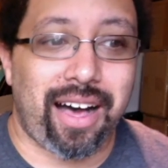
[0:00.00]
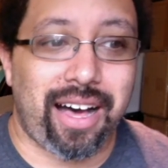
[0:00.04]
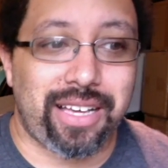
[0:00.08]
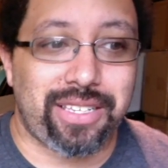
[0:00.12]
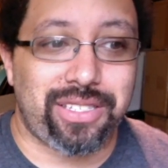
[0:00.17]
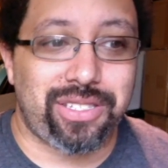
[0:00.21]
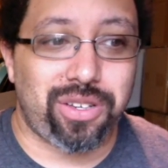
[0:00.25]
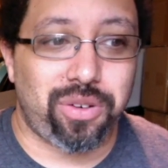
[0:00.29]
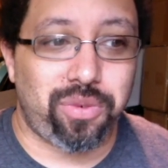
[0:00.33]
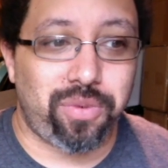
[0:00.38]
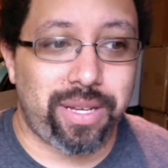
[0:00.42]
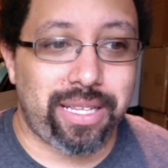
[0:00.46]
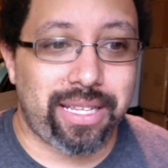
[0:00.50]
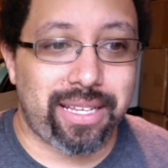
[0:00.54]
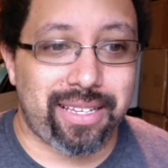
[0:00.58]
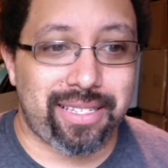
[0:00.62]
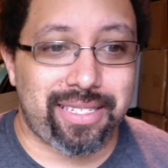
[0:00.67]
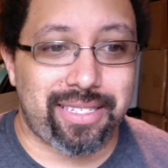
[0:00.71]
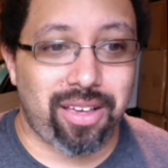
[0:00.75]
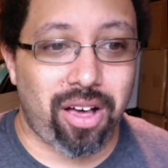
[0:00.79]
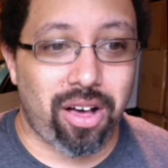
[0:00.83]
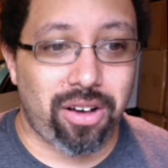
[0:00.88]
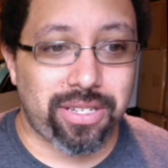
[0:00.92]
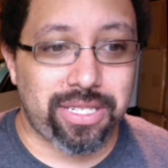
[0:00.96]
So when the
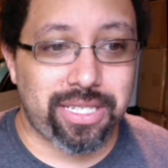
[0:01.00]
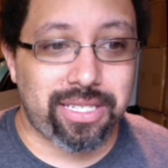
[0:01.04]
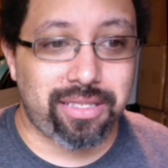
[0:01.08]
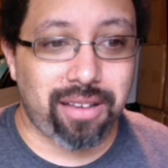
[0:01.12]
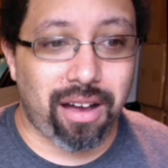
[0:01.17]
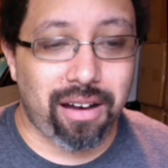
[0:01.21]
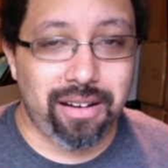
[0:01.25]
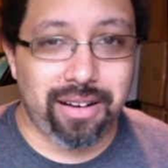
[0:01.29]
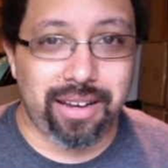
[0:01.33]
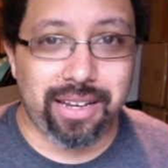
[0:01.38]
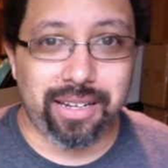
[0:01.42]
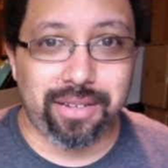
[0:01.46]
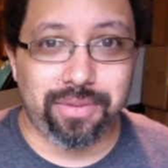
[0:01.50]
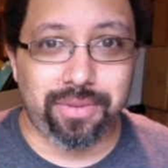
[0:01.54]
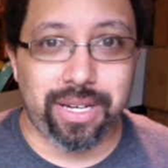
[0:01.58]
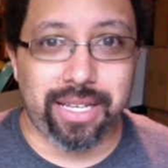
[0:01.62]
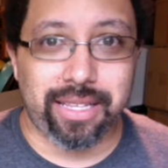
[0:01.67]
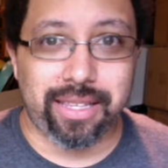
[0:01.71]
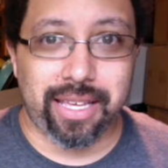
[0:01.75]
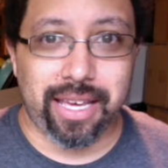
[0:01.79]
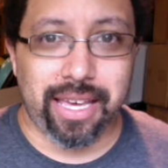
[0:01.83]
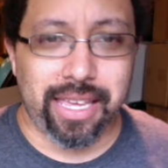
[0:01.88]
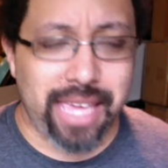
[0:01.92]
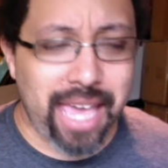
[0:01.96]
song started
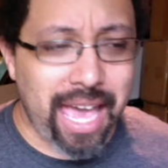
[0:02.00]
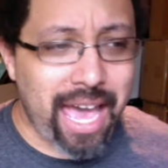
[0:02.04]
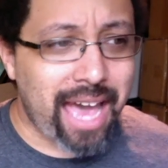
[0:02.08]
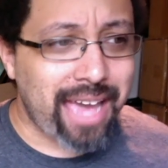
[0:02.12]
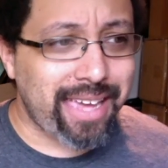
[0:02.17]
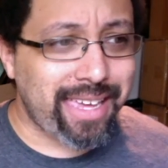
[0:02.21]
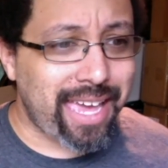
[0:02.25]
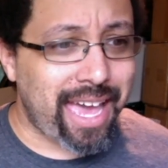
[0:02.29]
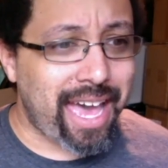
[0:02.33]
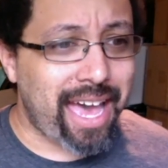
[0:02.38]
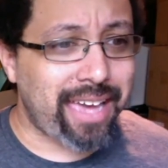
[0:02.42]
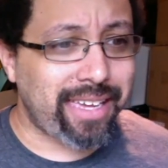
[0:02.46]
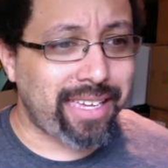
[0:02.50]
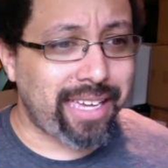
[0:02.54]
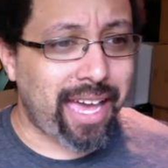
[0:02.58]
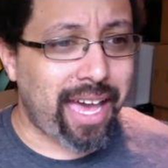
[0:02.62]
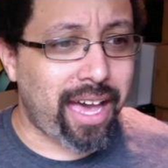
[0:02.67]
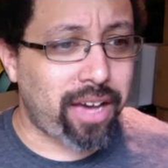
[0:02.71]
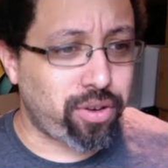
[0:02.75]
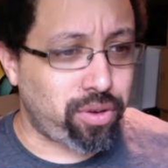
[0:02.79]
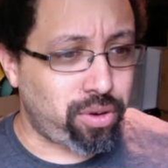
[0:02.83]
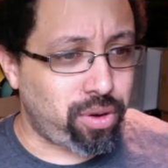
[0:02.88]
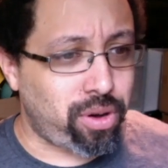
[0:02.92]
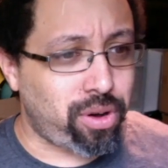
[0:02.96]
with the,
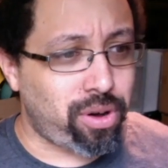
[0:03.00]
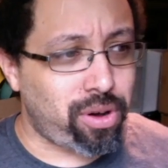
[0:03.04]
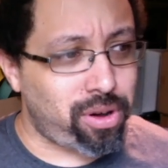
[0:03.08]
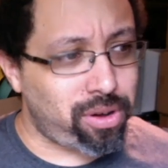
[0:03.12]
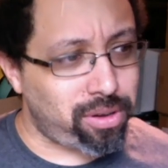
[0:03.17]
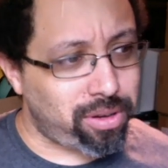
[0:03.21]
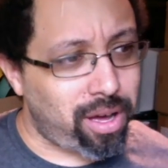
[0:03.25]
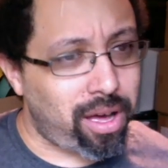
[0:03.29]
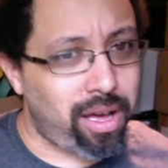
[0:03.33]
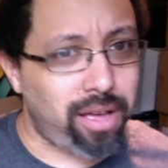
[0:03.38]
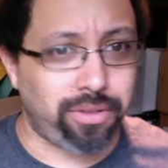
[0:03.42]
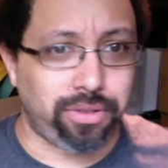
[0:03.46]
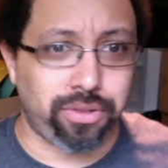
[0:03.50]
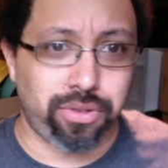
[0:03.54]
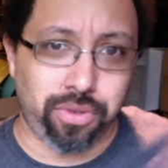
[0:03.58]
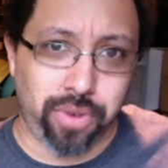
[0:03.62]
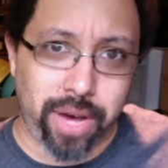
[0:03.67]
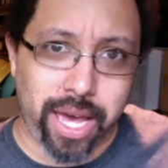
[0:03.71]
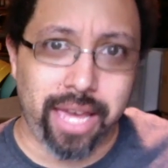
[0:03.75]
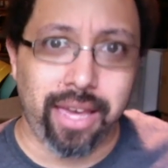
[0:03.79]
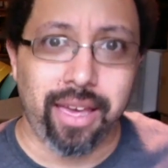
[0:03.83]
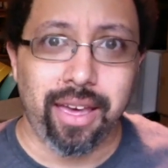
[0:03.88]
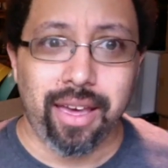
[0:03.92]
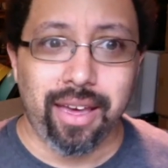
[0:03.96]
yeah, go
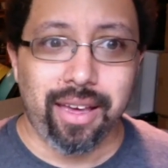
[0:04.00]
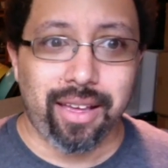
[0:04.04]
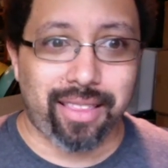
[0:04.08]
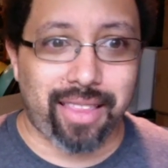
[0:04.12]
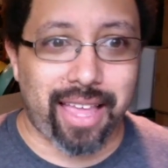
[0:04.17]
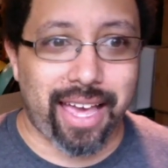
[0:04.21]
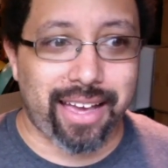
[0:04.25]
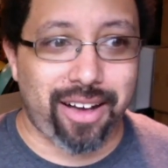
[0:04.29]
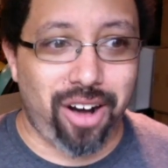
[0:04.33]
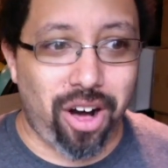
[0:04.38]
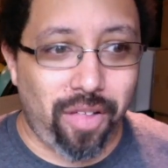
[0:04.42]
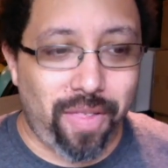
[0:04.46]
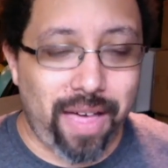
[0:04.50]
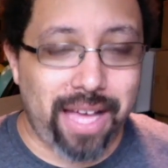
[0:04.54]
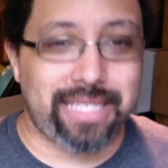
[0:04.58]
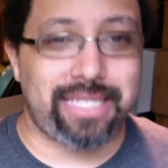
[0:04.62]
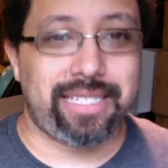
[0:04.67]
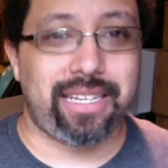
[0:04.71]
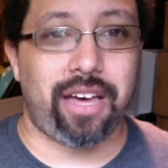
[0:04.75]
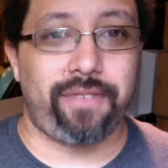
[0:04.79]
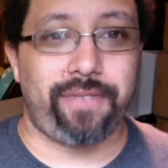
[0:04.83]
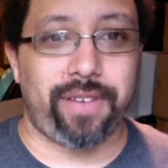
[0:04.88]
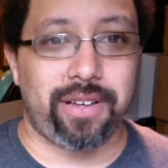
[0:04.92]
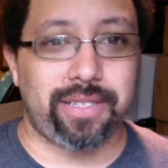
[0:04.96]
away, like, all that
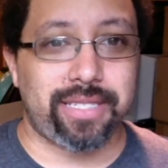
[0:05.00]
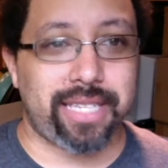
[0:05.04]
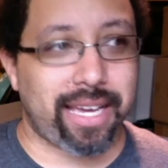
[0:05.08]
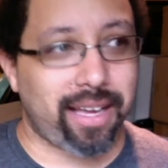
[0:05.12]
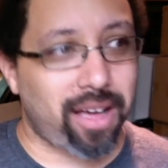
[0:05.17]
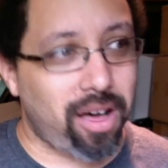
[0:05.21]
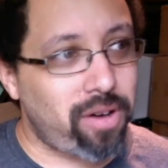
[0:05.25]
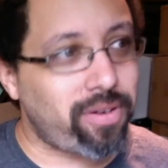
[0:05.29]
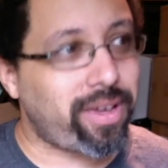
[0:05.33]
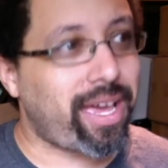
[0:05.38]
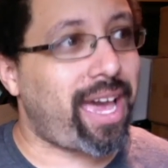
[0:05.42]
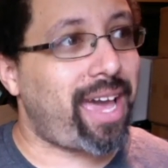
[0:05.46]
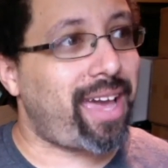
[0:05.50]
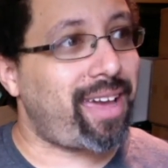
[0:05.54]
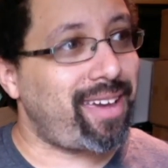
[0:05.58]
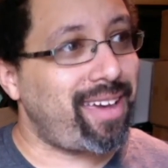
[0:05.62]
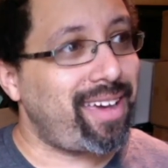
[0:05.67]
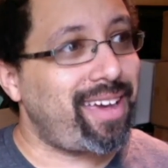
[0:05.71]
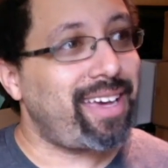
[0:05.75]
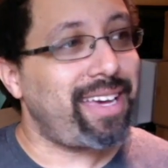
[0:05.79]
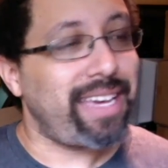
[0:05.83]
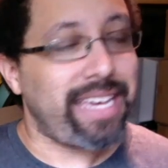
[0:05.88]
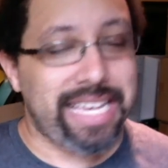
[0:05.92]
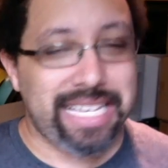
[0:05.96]
stuff, I was like, okay,
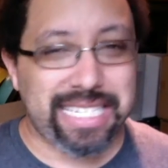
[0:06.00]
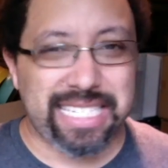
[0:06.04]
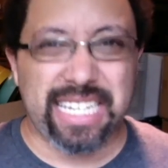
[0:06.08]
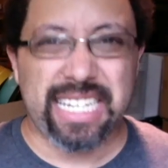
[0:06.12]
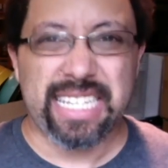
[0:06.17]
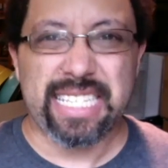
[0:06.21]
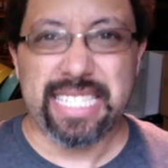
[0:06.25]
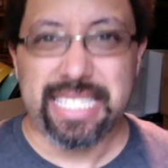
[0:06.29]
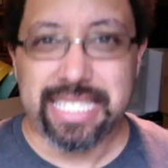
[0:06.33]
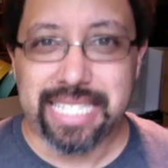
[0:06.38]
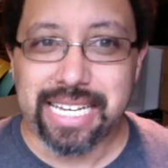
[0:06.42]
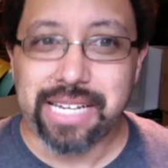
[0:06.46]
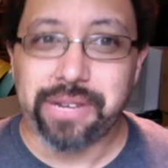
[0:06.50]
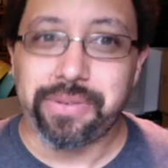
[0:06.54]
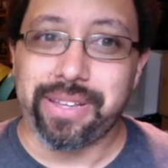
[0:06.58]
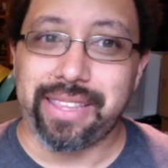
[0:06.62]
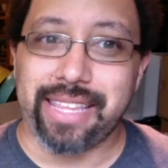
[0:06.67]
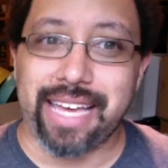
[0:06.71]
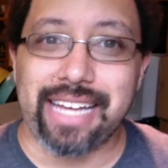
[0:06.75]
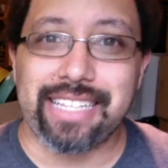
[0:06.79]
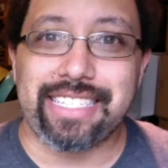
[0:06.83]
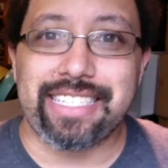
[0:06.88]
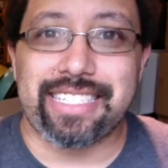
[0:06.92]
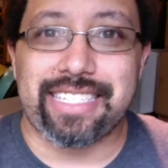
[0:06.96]
he's gonna stick with
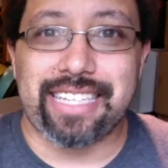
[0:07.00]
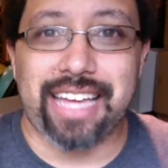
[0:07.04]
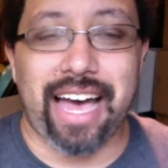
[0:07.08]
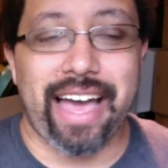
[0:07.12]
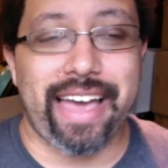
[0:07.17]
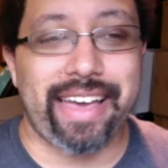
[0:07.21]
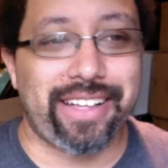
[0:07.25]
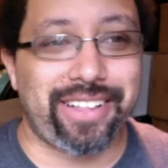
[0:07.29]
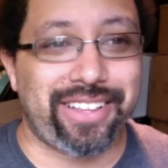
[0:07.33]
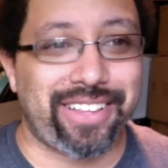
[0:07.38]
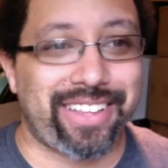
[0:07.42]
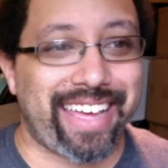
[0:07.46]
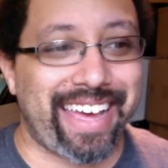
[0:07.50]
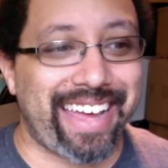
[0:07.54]
that style.